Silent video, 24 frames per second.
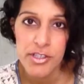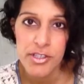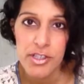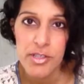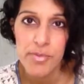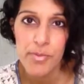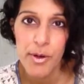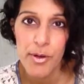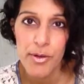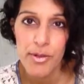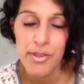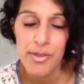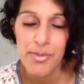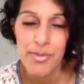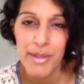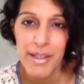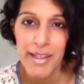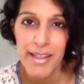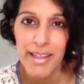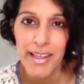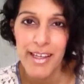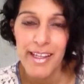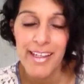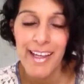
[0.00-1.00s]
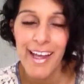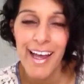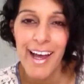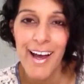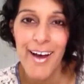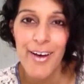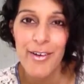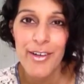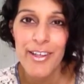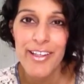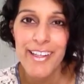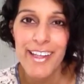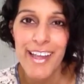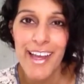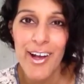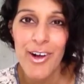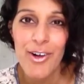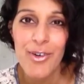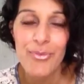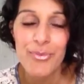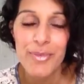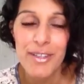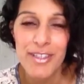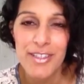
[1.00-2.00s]
spoke to me and how it
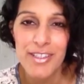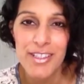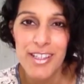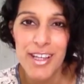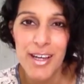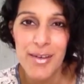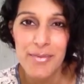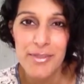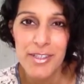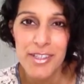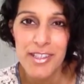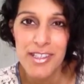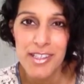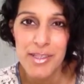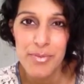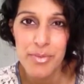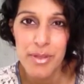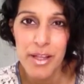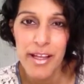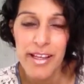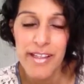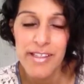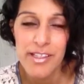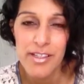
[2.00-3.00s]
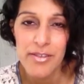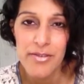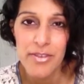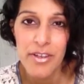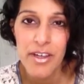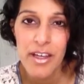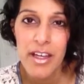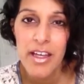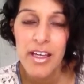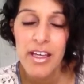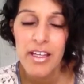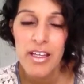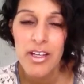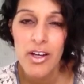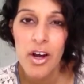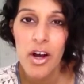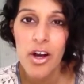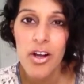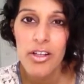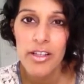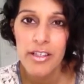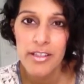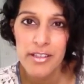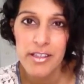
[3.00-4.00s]
helped me to come to this place of
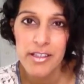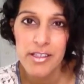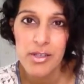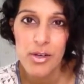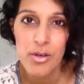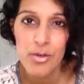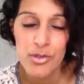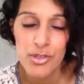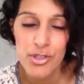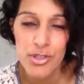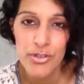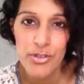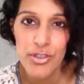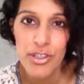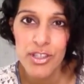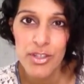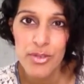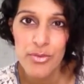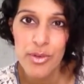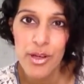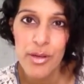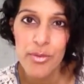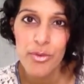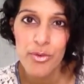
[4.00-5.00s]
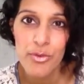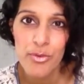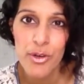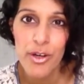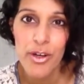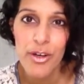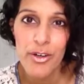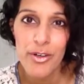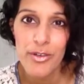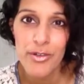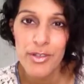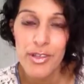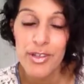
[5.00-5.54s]
calling this whole journey the Rebel Road.